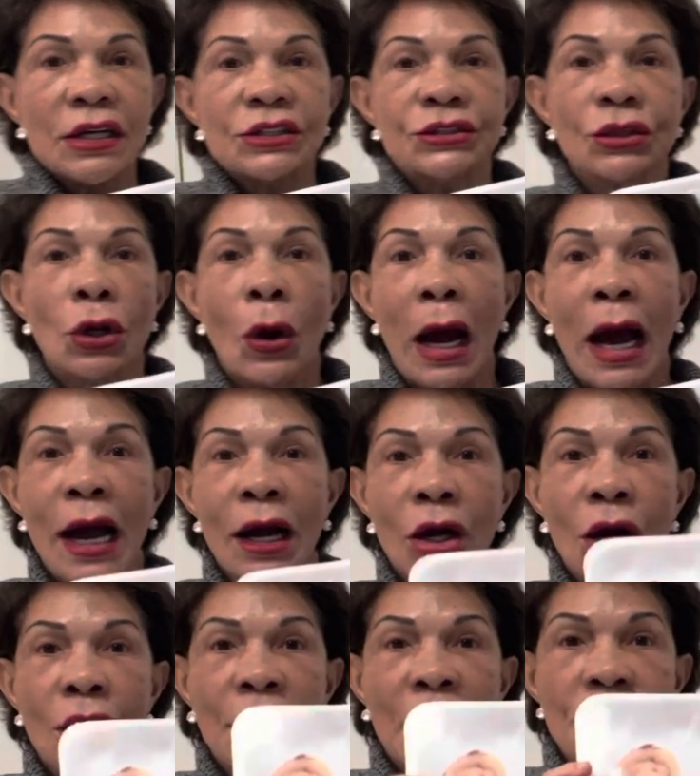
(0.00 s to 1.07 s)
So I'm
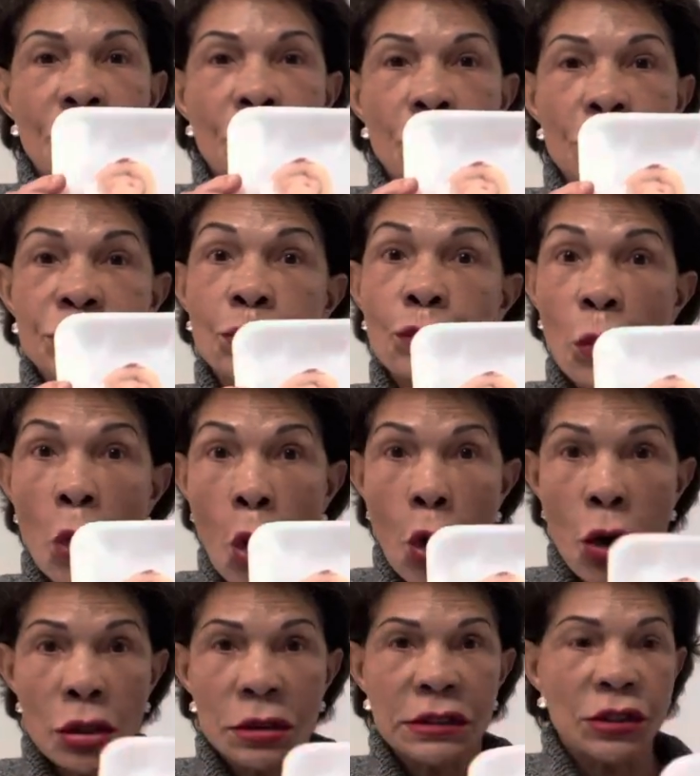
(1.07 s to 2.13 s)
gonna use
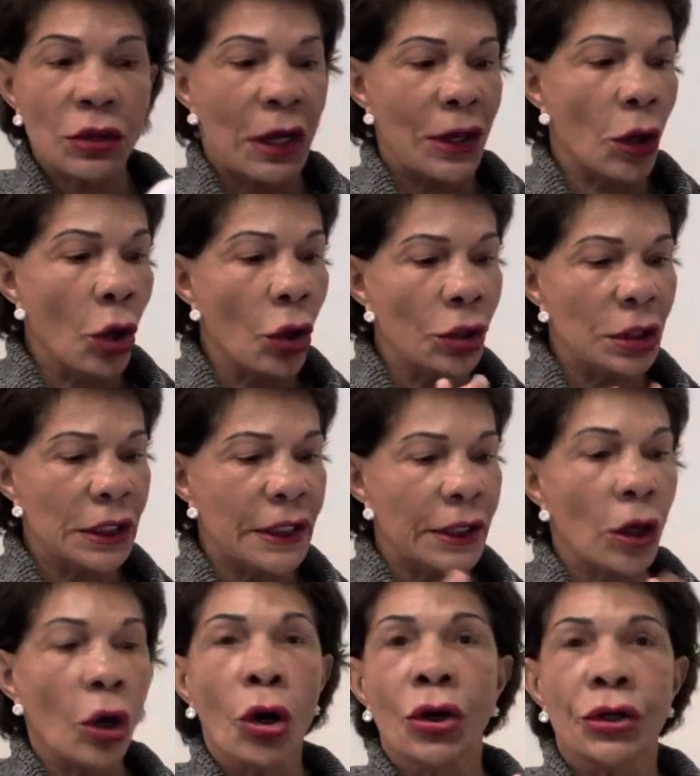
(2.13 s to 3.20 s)
bone, so I
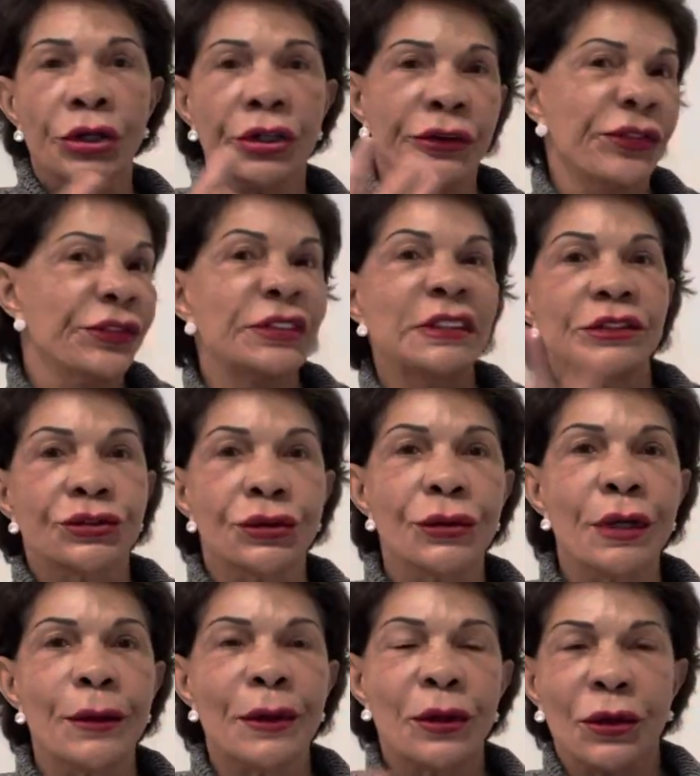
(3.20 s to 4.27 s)
only ordered
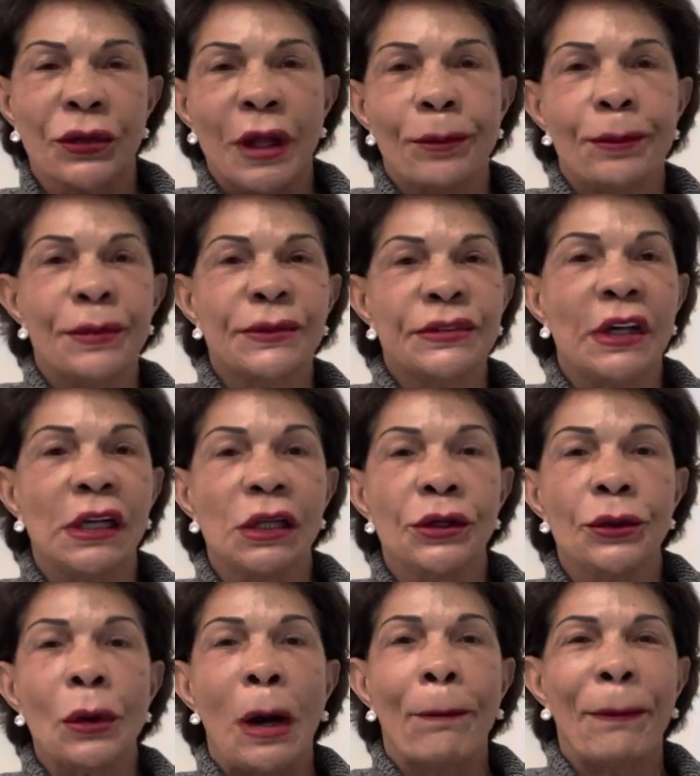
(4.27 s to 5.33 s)
3 because they sell
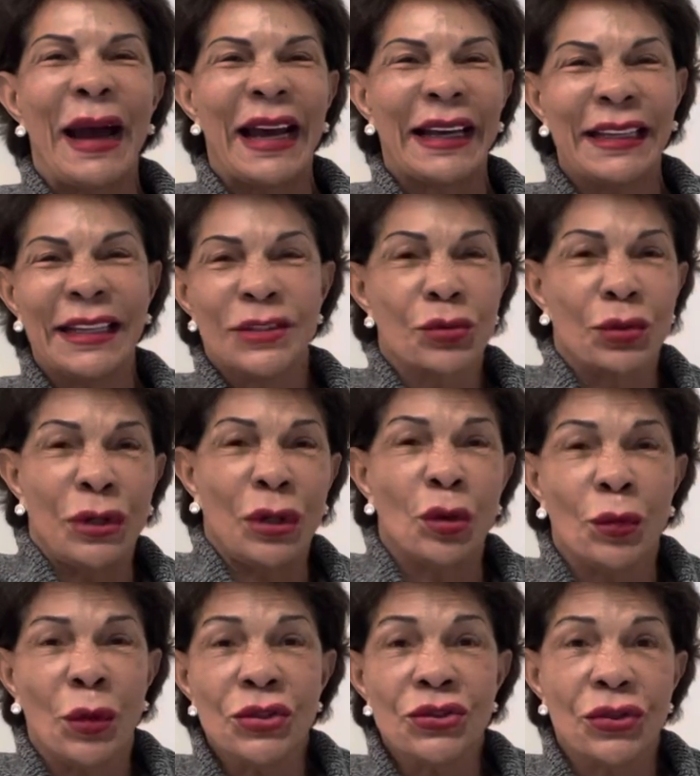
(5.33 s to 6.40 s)
you a package with a
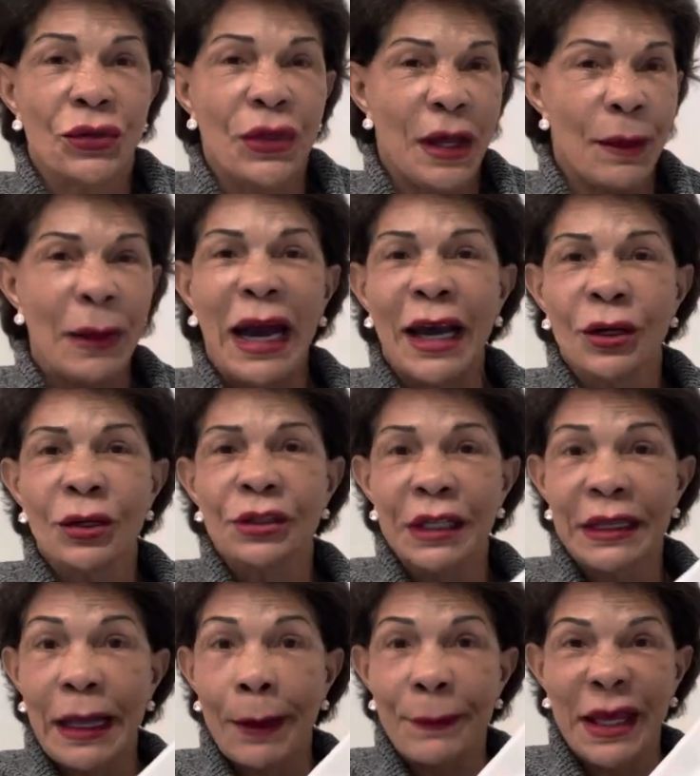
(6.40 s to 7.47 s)
bunch of them. I don't
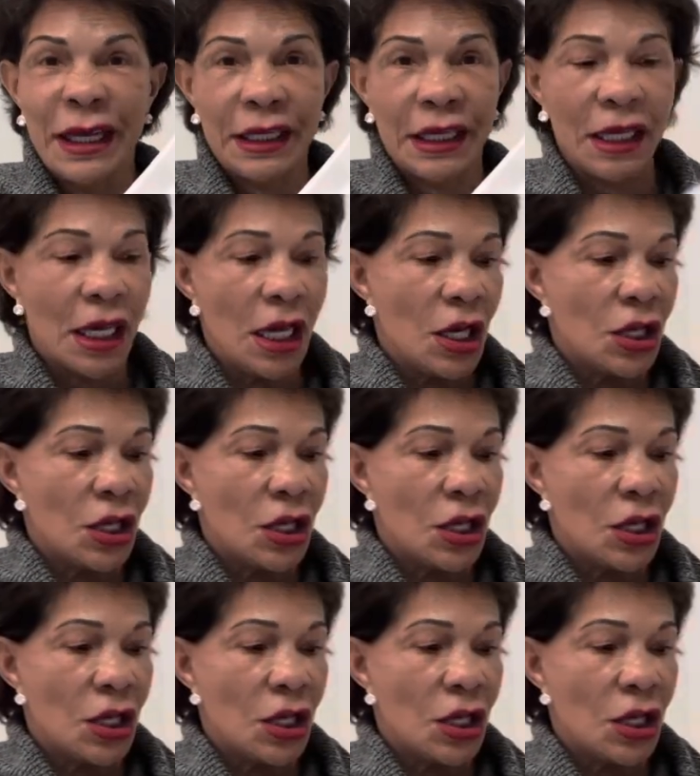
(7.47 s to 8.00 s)
need that many.